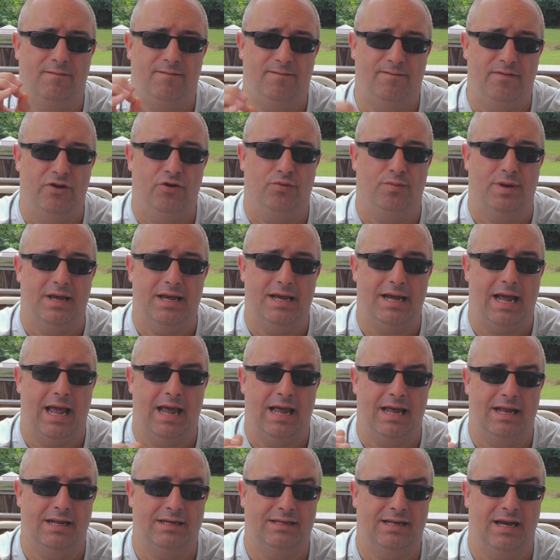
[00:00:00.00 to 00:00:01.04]
filming
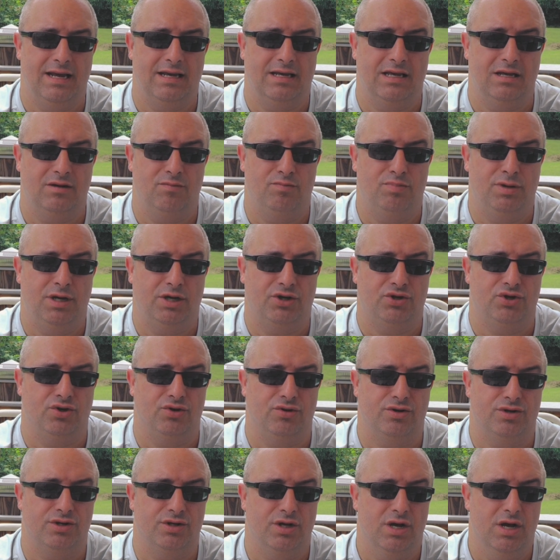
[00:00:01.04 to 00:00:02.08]
and taking
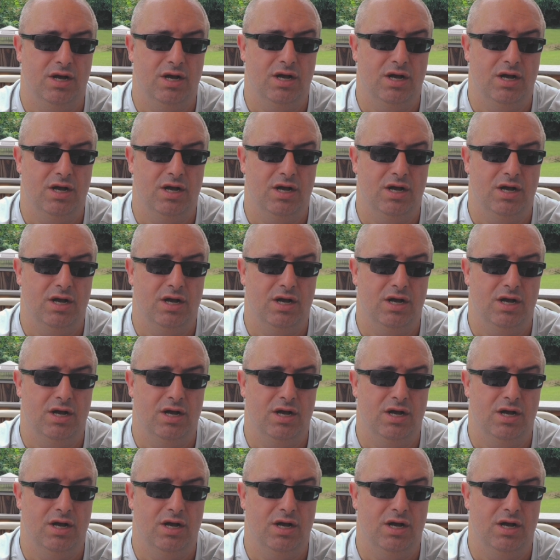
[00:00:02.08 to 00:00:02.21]
pictures.